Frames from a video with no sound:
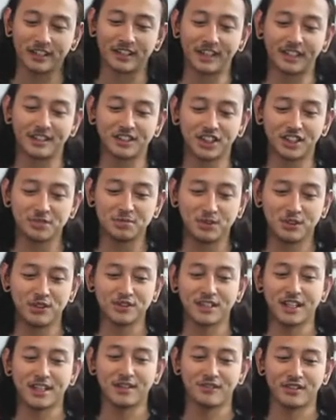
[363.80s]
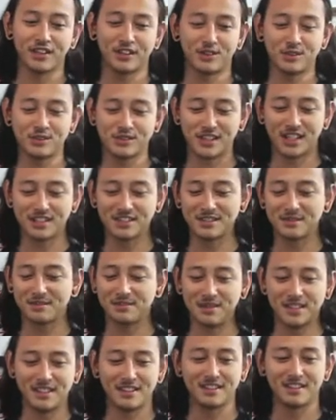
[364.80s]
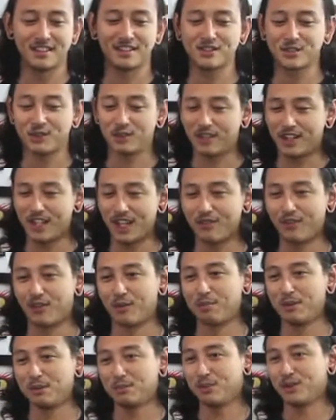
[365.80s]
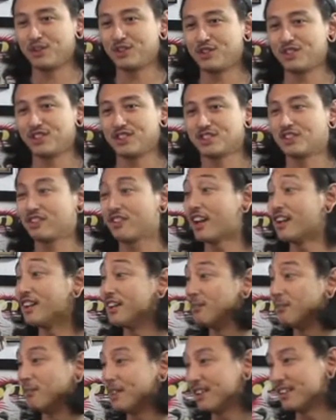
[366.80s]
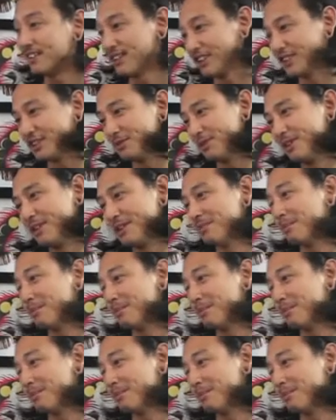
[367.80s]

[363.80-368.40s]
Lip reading: Like, just because I have tattoos doesn't mean that it's okay for people to just randomly touch me in